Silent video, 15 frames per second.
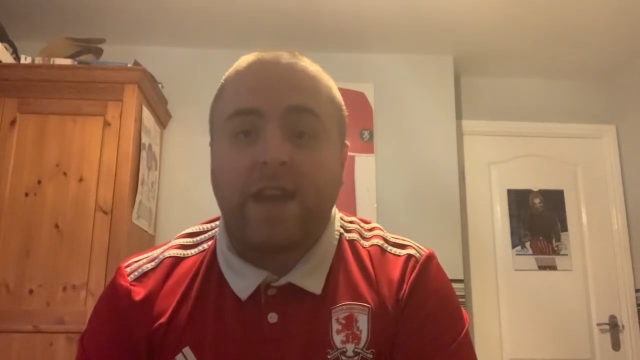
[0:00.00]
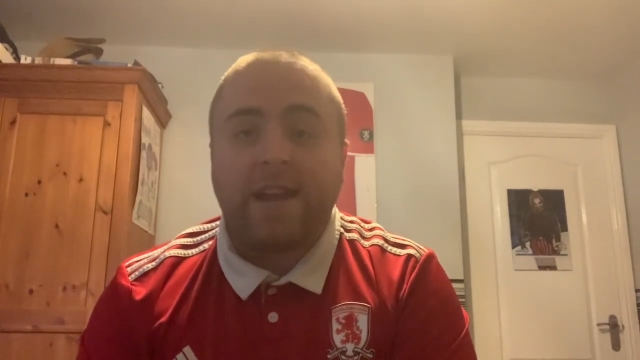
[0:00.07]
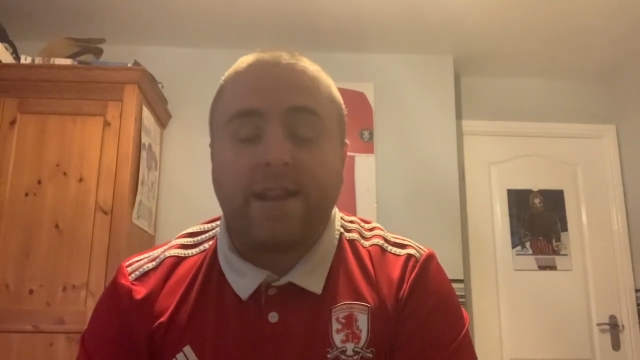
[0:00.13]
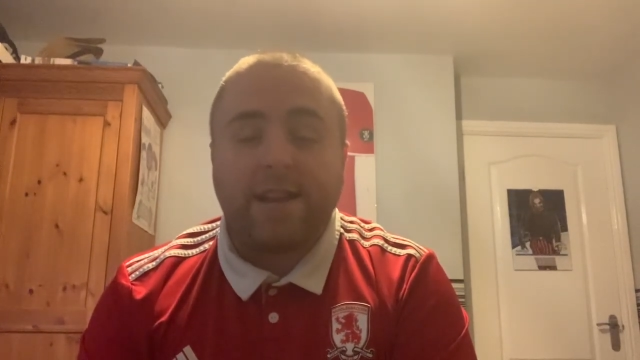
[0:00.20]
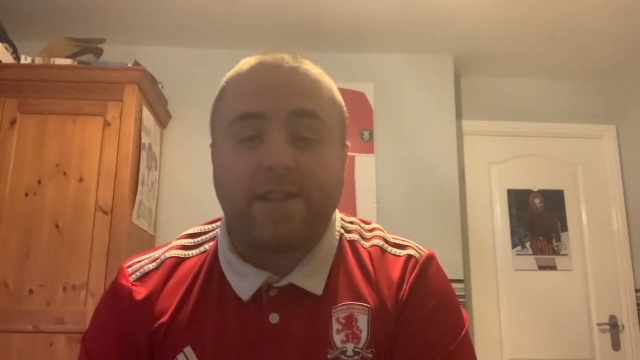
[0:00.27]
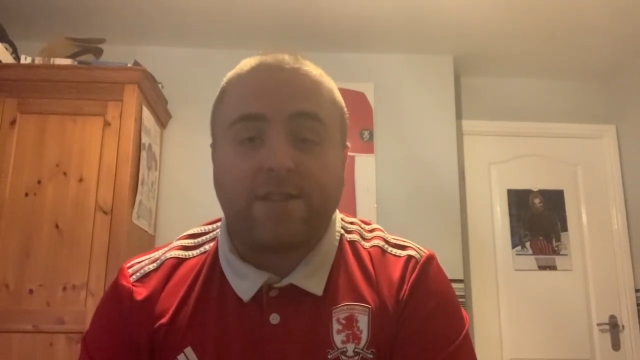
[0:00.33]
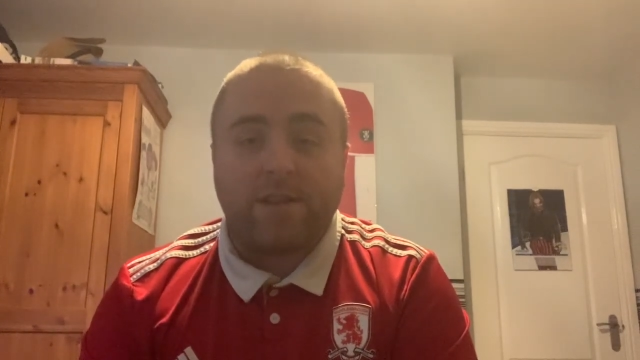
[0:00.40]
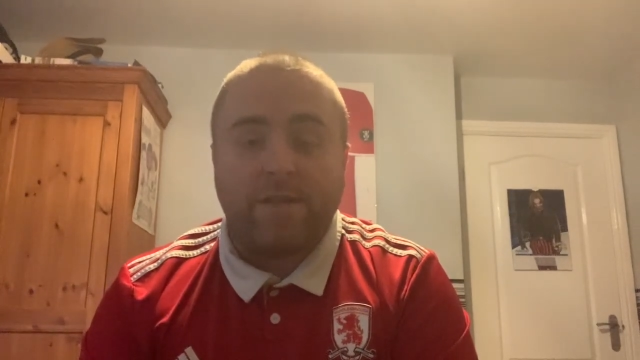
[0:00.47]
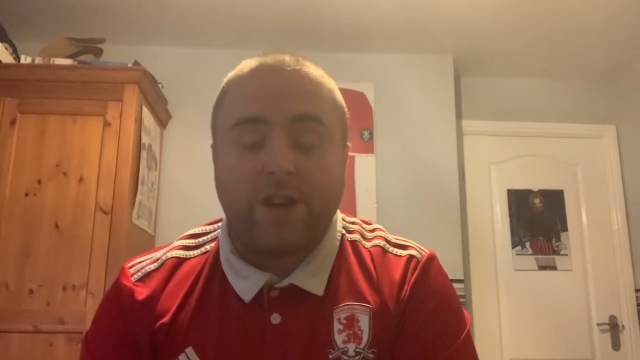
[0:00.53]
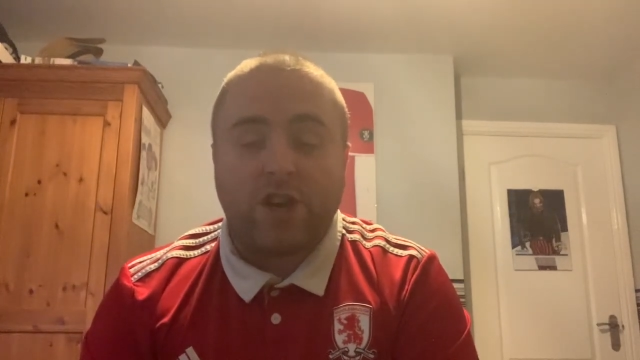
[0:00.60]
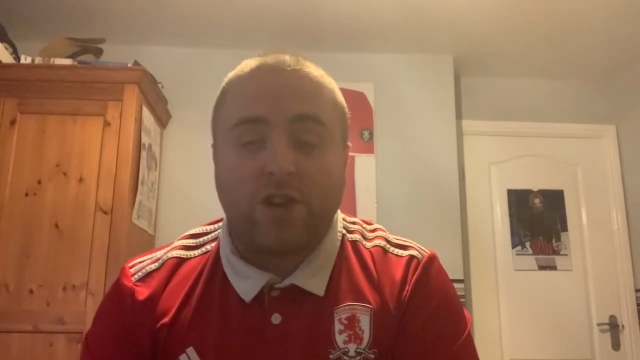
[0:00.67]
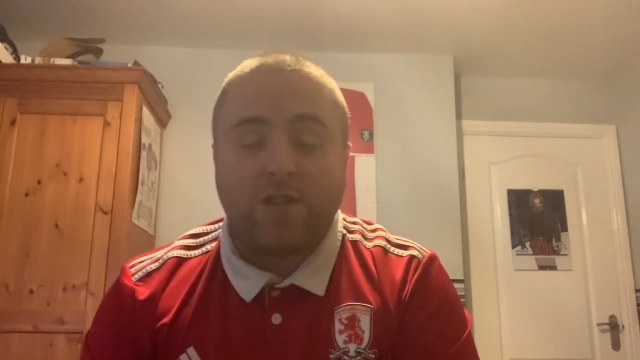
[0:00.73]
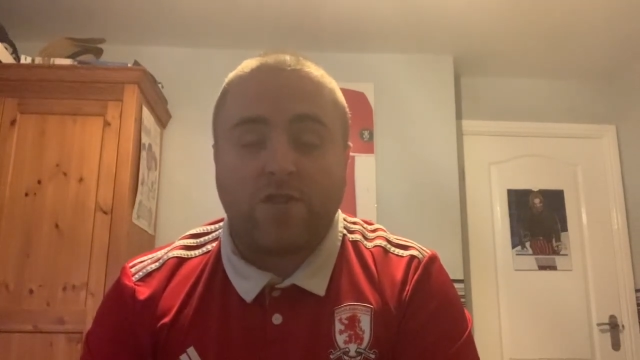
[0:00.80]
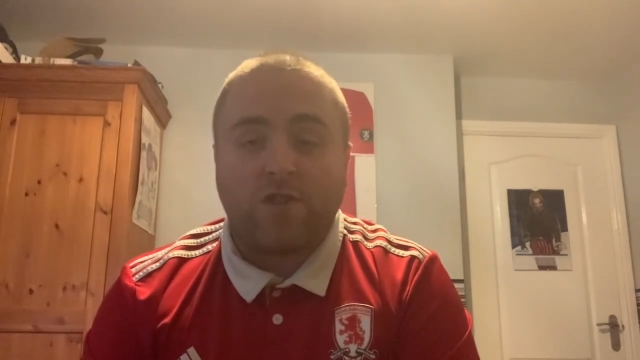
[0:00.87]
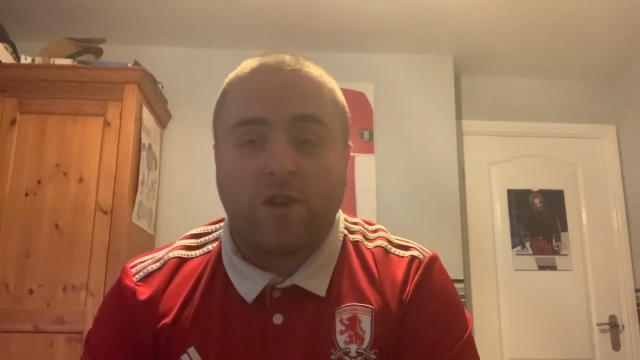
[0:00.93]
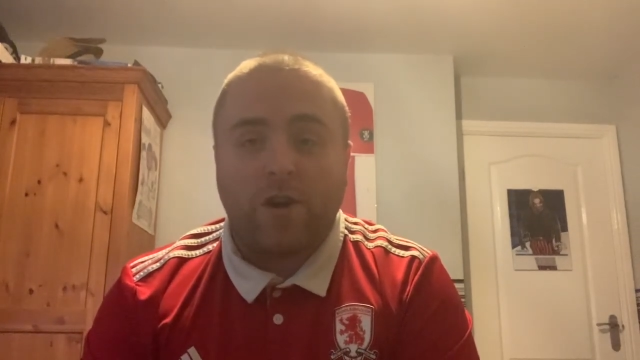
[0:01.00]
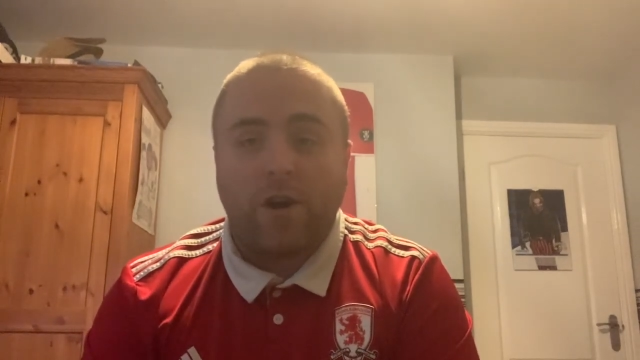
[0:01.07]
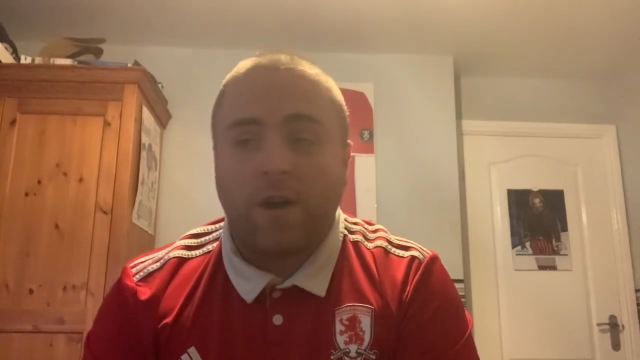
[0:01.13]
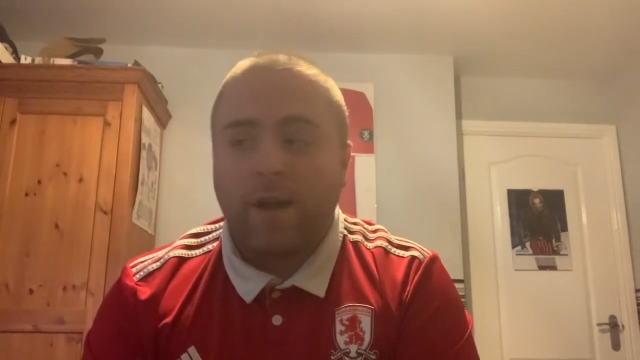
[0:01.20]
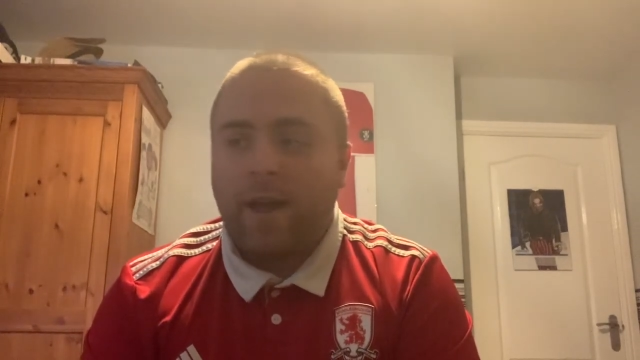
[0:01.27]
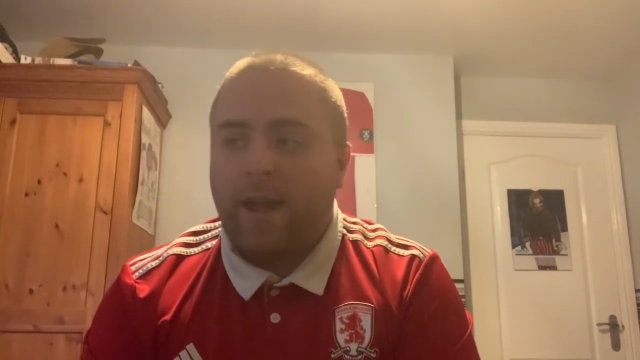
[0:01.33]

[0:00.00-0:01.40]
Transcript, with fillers: in this division. So,